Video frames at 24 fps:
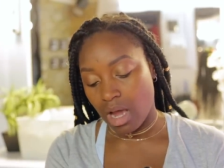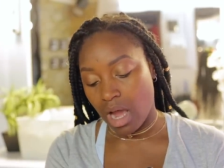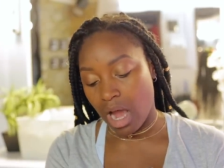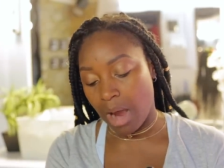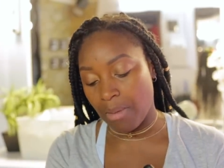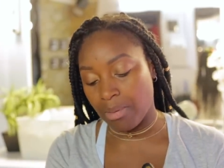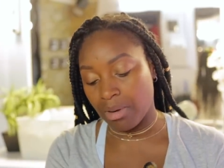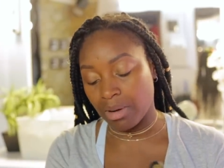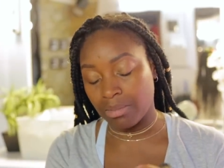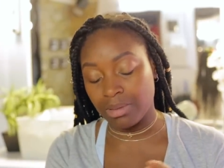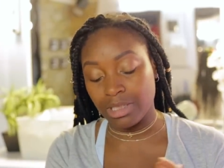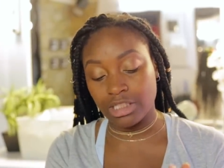
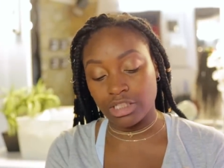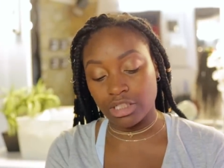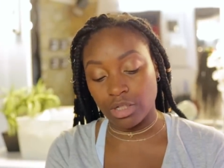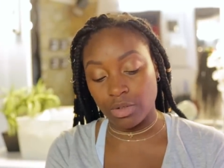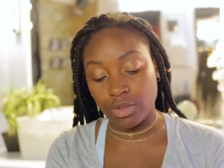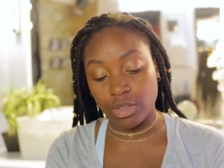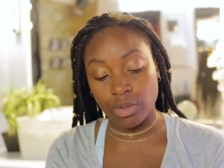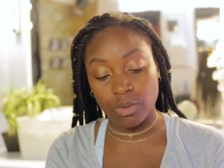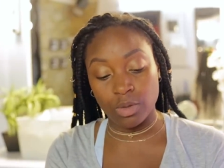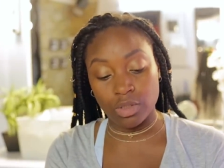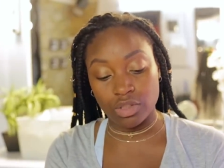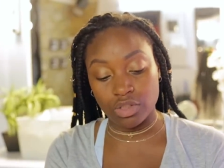I'll probably
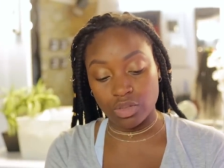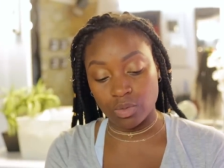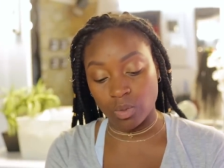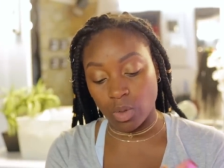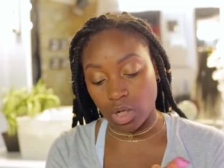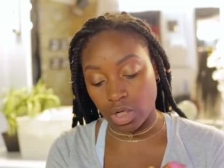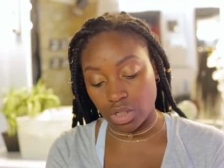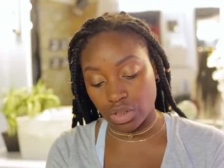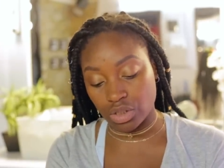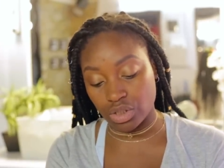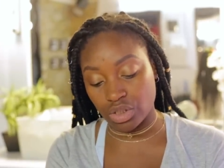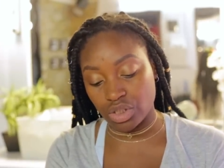show you a
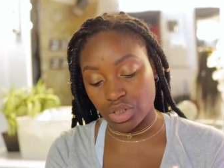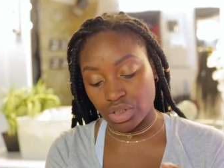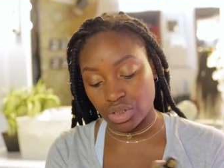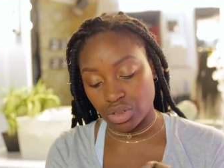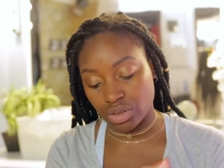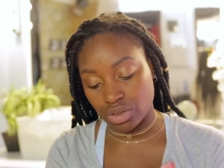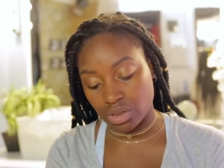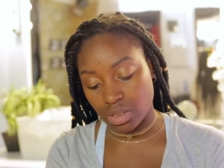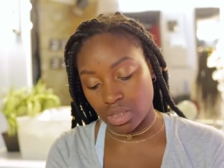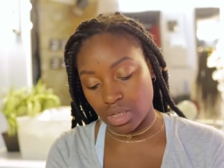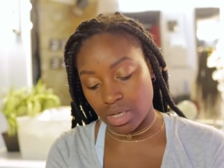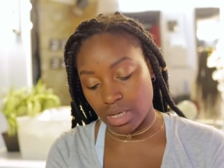
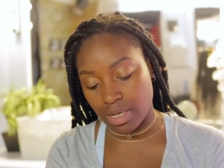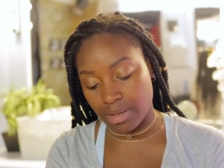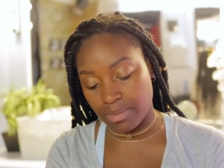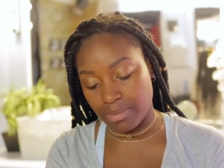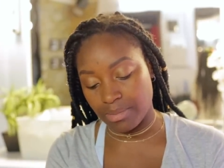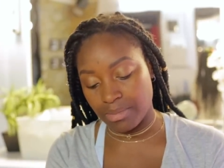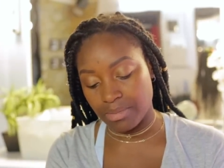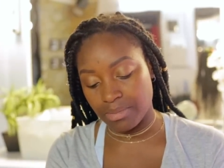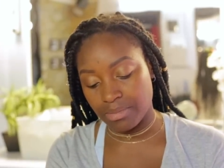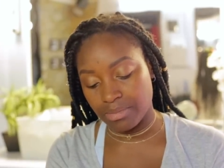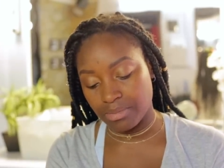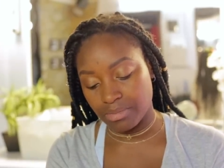swatch.
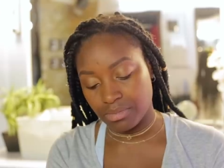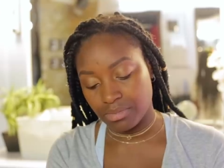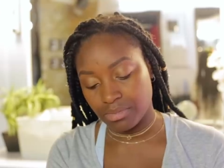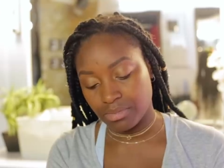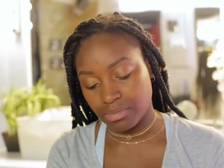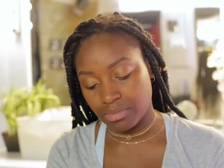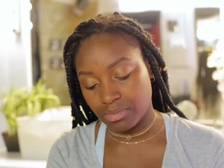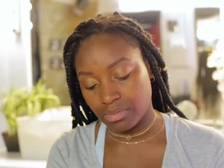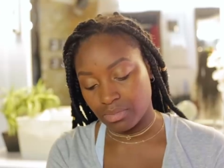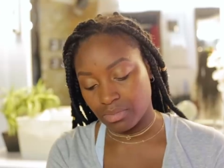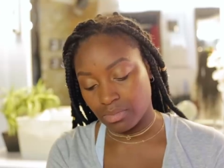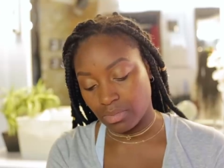Um,
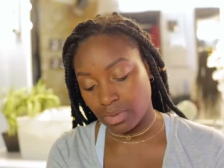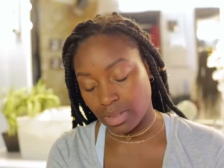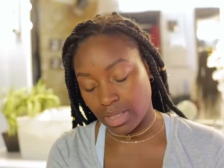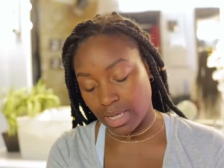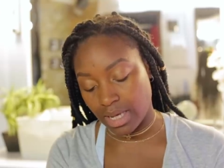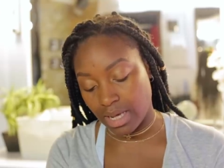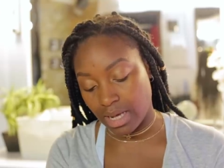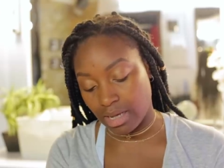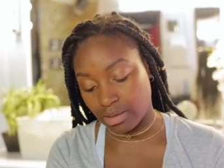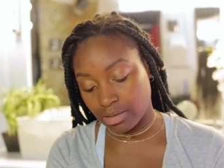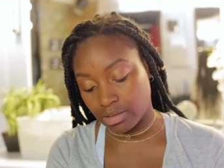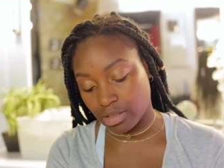
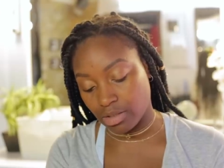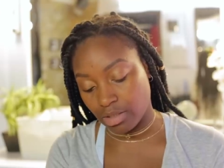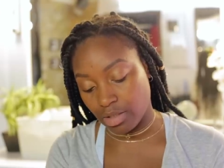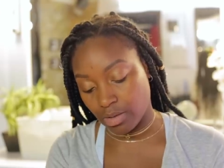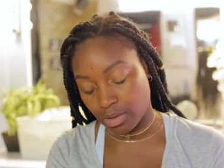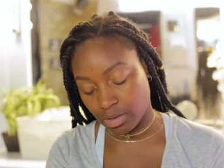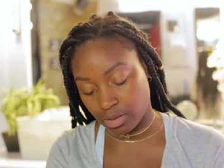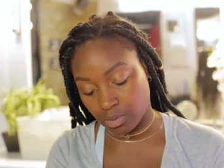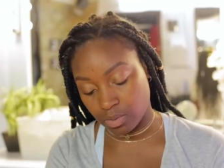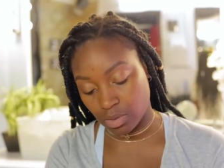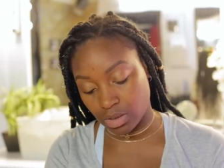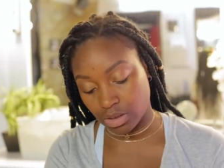yeah, I'll show
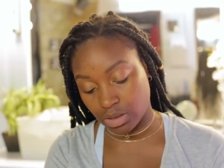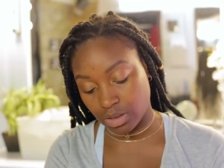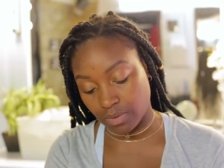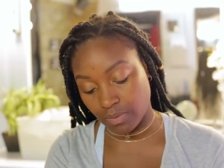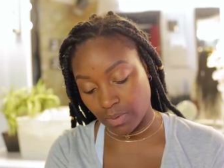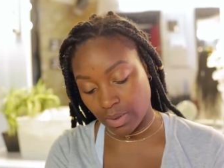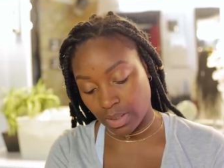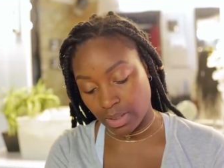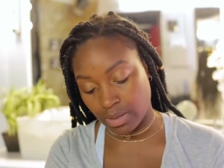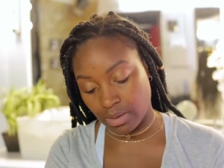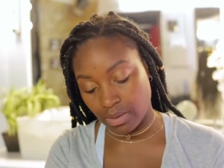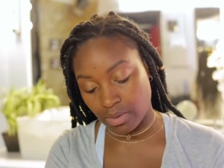you a swatch
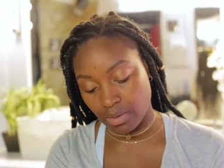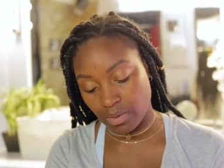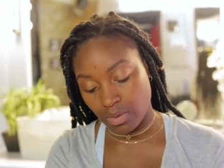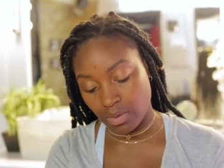of it.